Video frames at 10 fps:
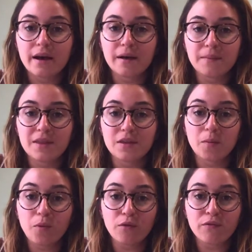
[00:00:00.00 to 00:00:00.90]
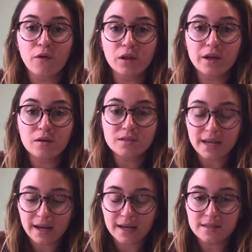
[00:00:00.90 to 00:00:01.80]
in their portfolios that
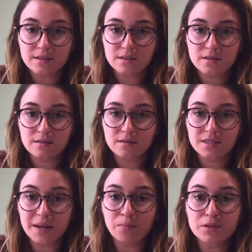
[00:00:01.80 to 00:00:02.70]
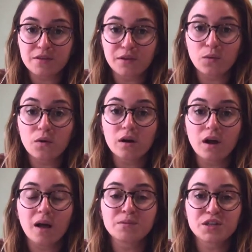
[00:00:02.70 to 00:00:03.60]
has samples of their work,
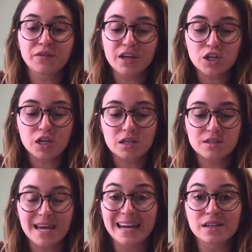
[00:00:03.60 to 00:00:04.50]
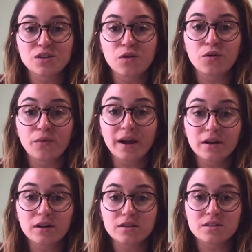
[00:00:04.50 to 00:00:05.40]
observations, anecdotal
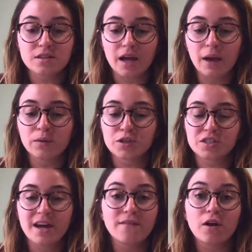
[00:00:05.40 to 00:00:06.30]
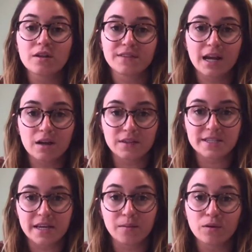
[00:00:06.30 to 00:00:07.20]
records. I would just have all of that on the
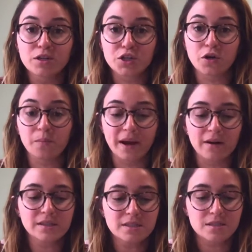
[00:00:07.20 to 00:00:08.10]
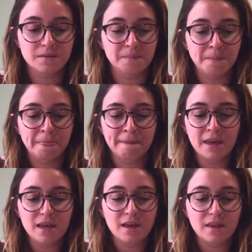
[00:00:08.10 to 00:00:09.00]
table to show parents.
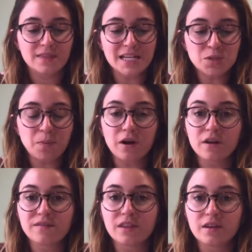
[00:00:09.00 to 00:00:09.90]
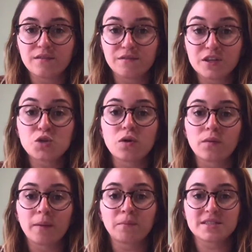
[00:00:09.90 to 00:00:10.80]
That's part of the visual
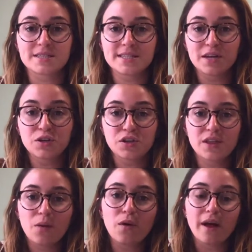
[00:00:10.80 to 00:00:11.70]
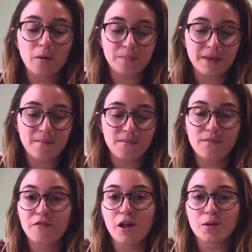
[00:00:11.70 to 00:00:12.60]
representation that will help them
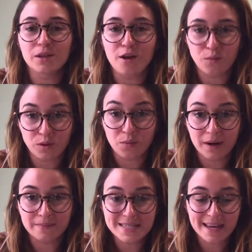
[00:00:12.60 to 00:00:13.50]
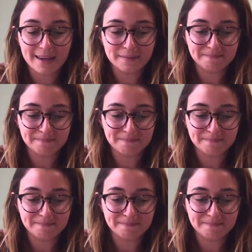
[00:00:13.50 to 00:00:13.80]
follow along with what I'm saying.